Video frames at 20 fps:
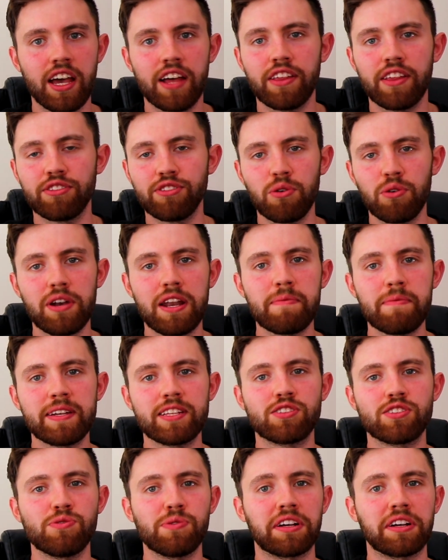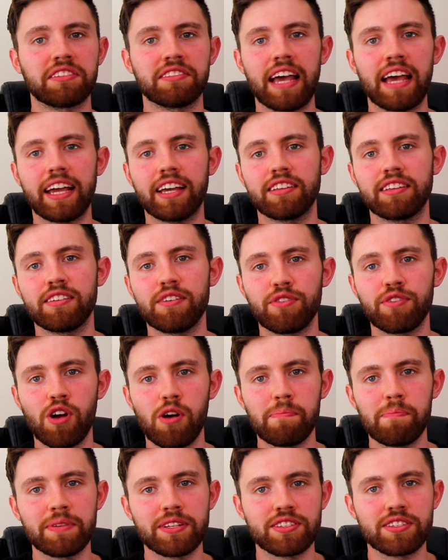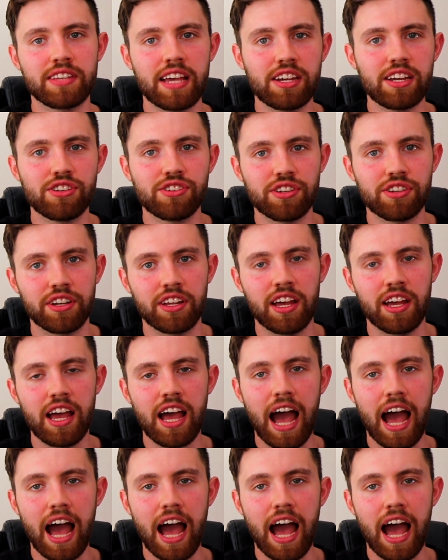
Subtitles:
there's no limit to executive compensation,